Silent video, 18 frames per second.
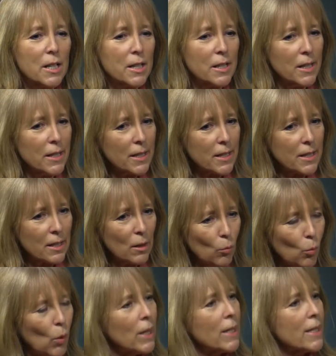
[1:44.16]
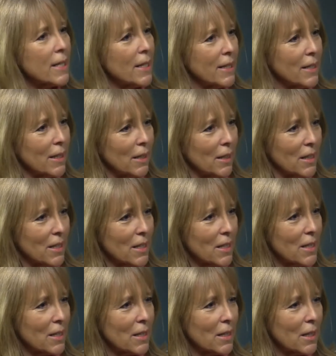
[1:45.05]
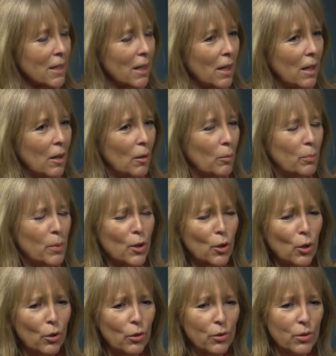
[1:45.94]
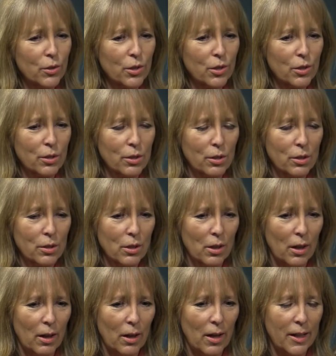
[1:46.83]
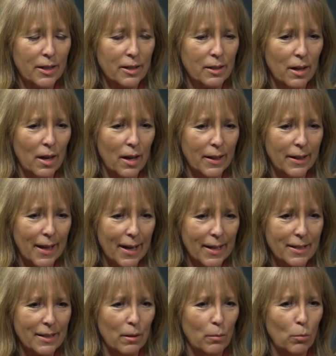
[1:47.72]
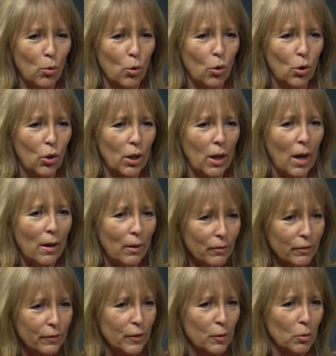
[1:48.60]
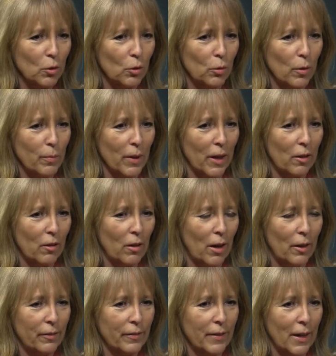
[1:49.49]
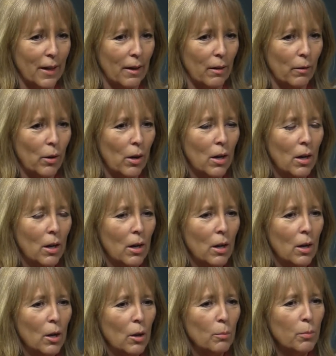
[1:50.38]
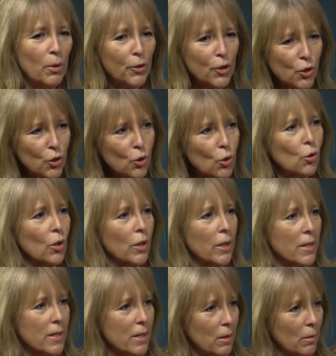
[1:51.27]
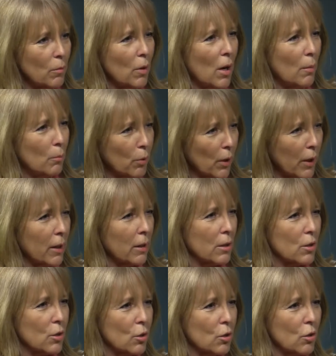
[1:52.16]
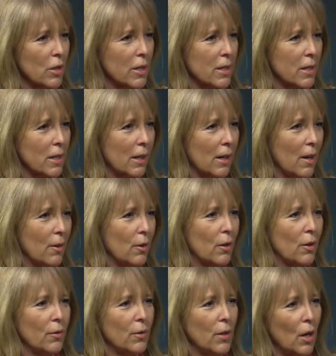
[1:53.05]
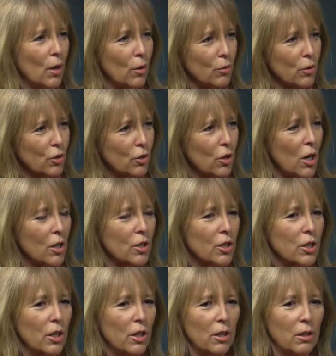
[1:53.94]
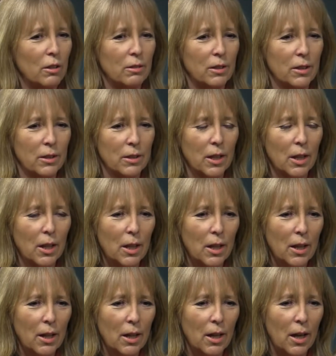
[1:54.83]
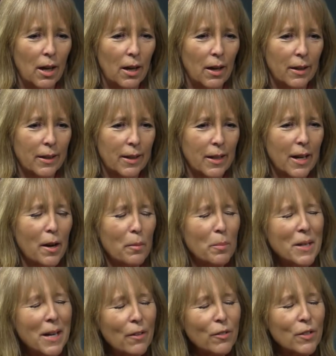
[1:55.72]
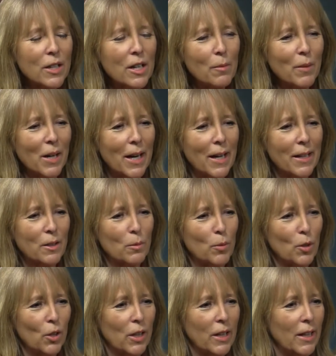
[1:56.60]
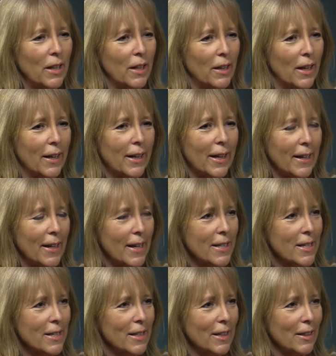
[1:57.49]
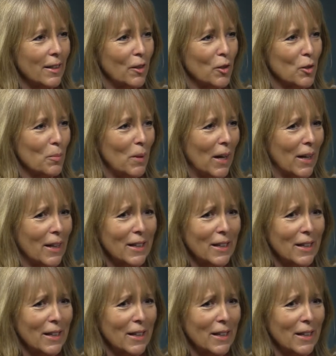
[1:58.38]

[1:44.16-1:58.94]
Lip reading: In some ways it does. Mm-hmm. Because I guess I'm more comfortable with my craft now. But the stories, and I'm bringing the stories together and the whole structure. Yeah. And every time I hand a book in, I get editing notes back.